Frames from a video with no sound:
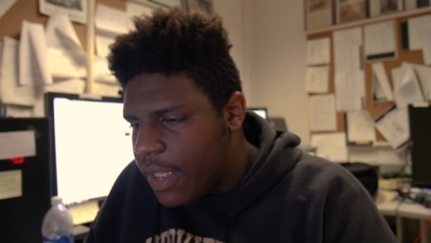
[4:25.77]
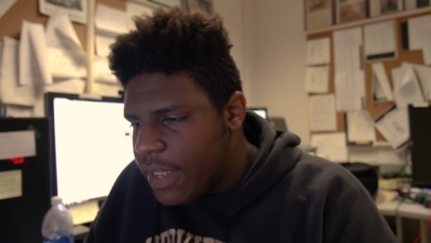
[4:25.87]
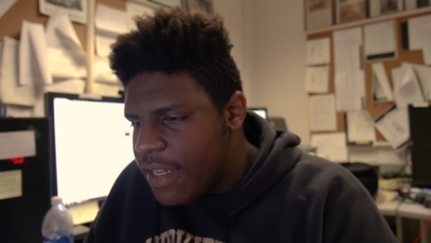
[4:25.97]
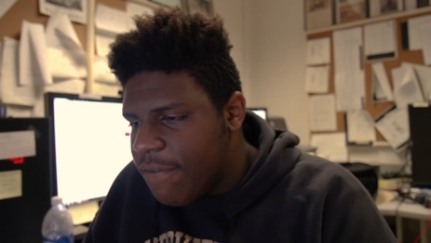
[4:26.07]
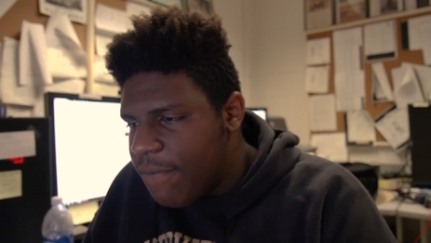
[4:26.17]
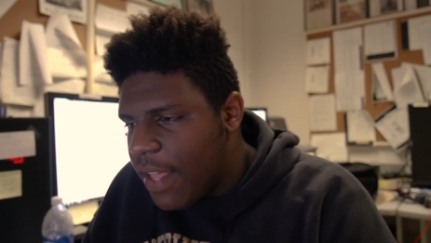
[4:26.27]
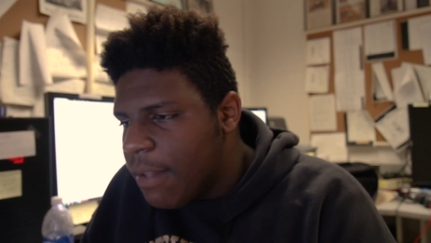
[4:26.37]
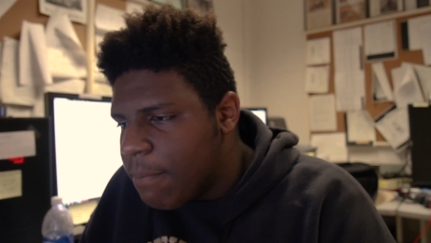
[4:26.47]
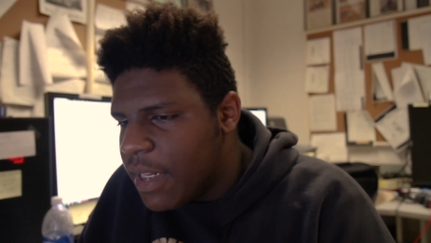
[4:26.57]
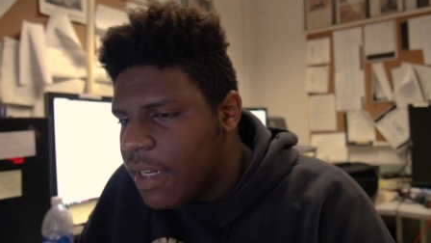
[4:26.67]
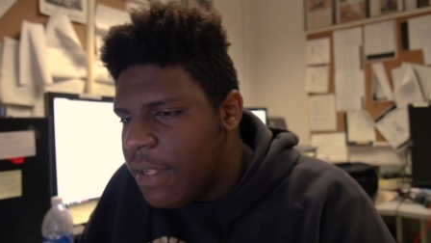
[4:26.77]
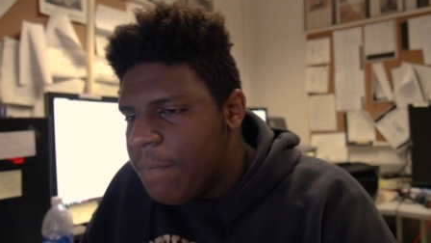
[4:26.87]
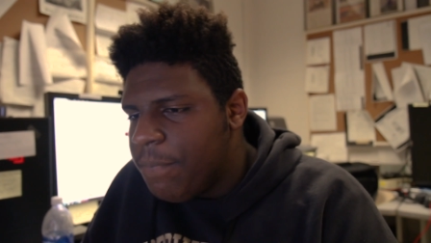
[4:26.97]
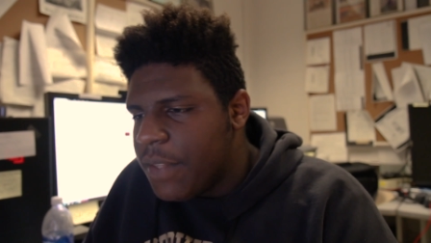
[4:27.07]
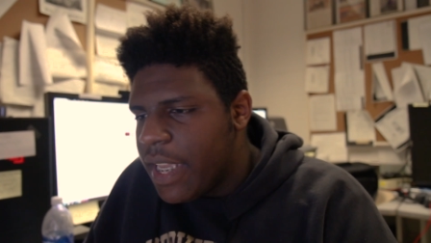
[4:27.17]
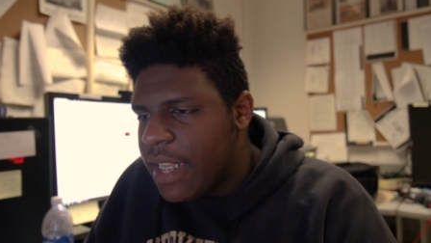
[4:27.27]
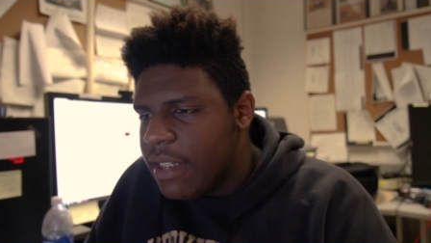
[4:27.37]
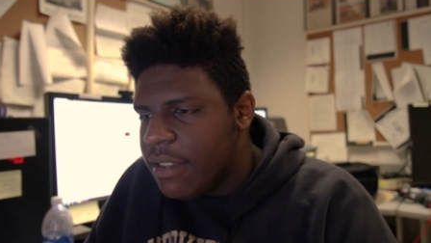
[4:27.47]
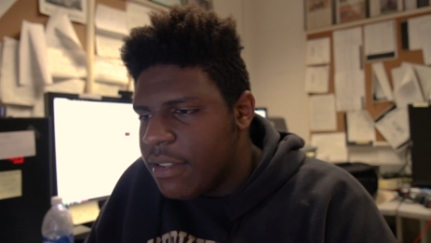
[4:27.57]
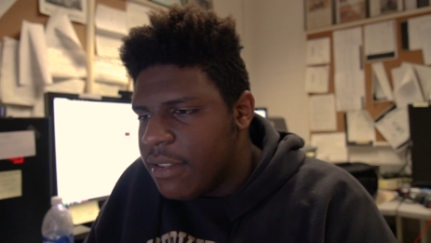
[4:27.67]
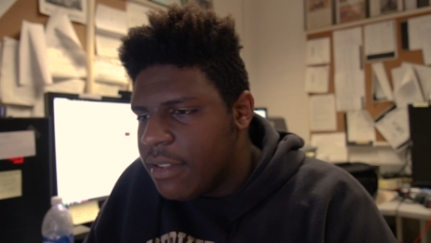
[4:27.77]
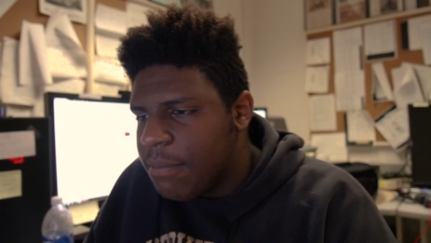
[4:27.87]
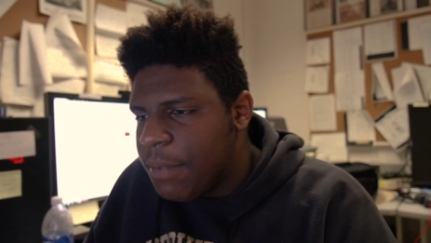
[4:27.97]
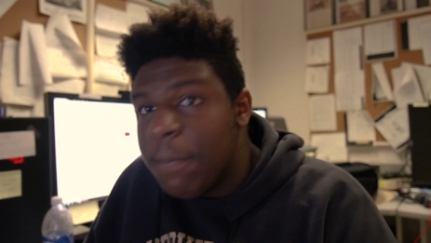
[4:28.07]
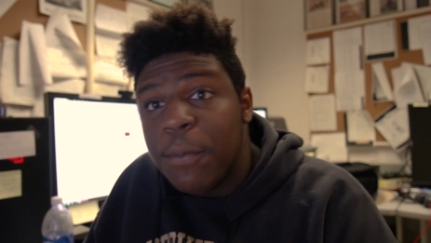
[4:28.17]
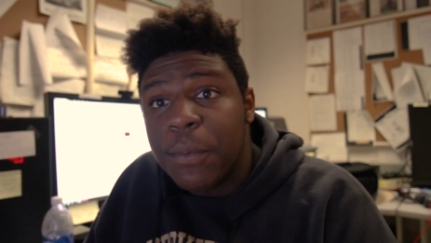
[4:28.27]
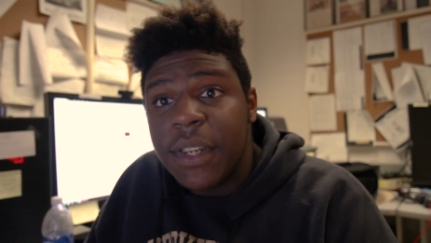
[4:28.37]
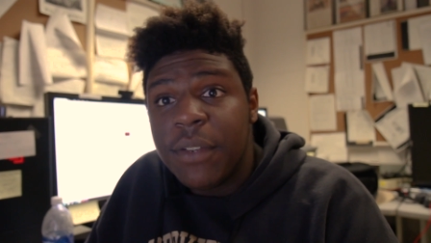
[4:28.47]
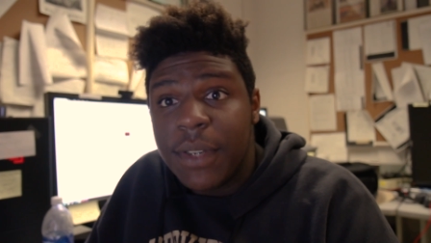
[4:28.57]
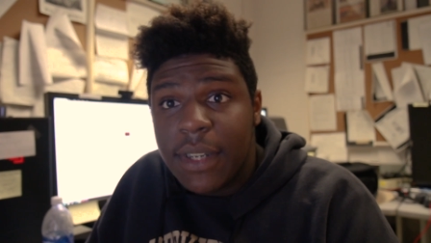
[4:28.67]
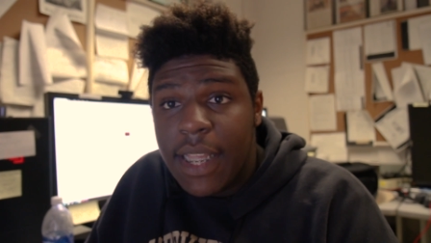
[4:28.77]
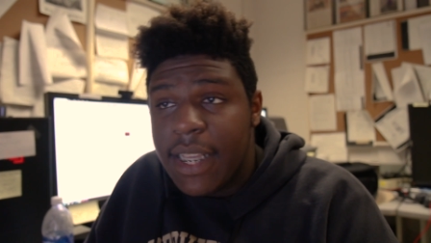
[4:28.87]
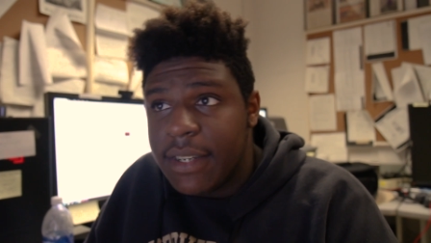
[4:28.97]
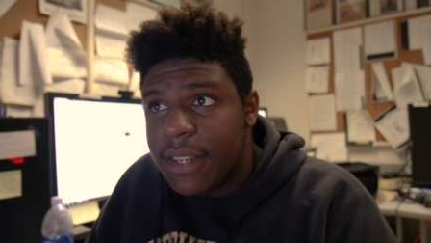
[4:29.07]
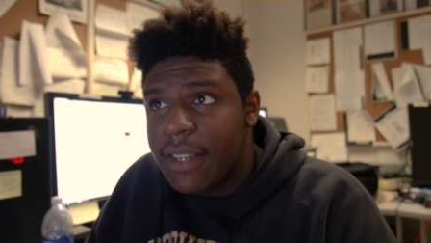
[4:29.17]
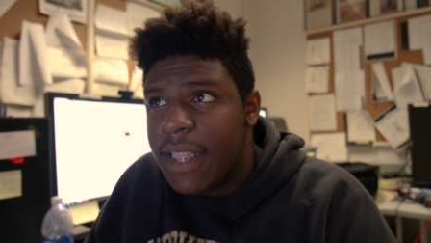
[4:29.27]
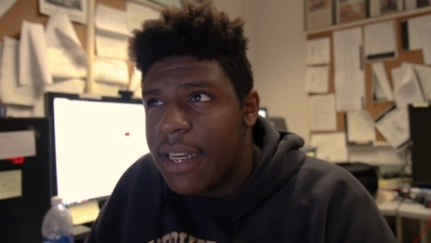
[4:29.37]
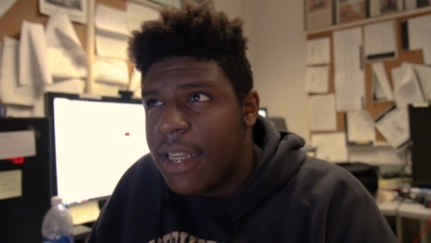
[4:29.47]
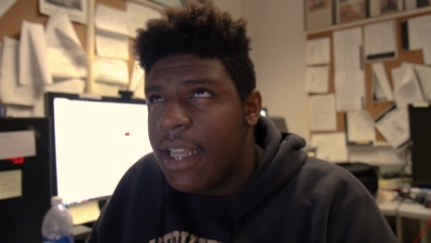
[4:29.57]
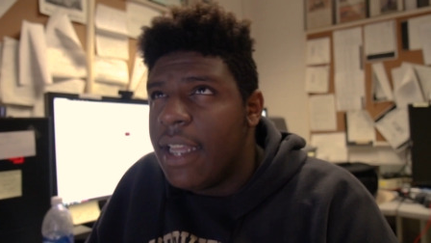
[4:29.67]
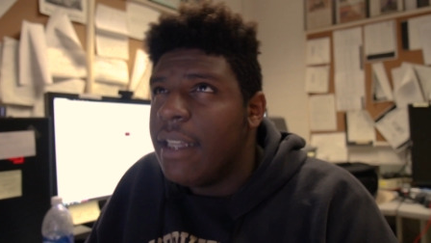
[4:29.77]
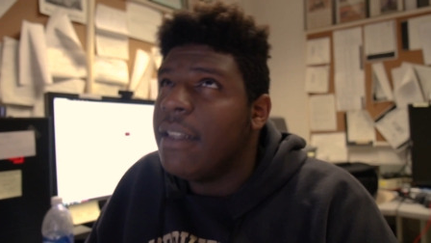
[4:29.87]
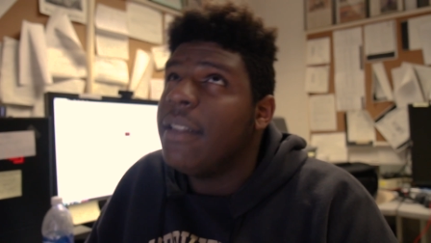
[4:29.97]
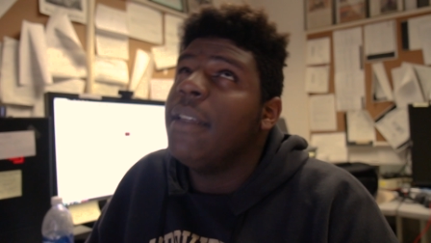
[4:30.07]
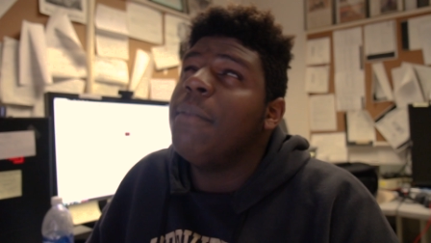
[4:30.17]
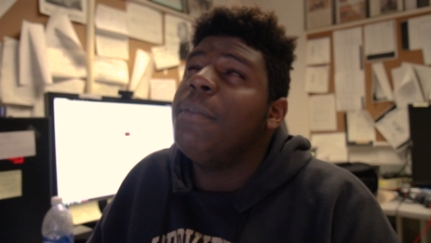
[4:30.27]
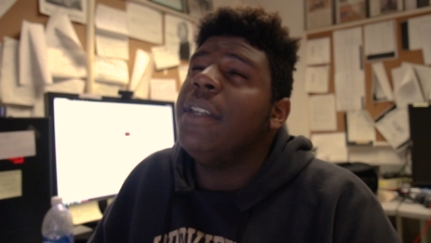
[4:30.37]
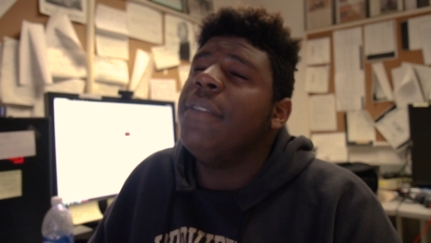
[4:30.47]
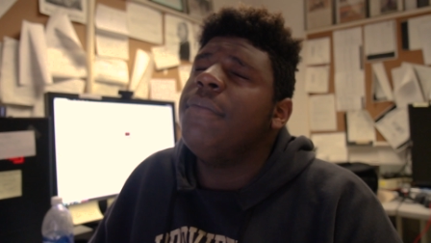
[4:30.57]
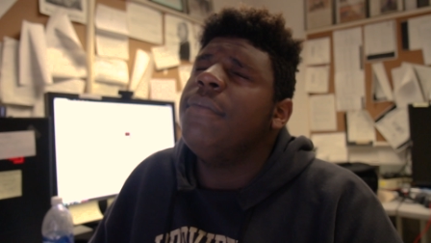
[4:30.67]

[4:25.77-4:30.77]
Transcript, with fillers: uh, development than people really realize. That uh, I think I believe